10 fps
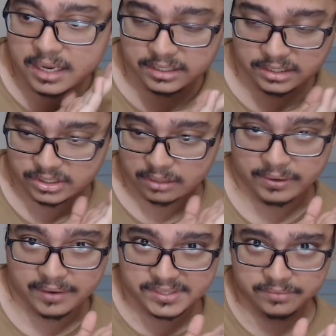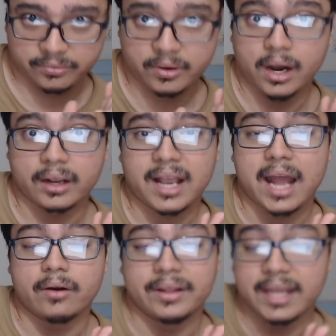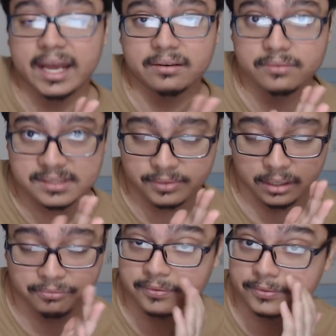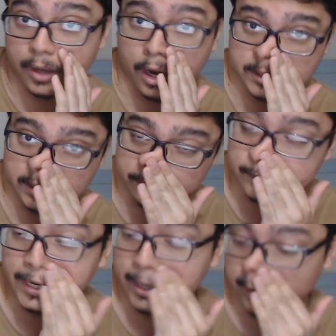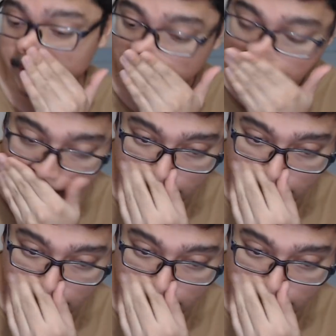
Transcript: D-sharp 5, C5, kind of in that fifth octave area.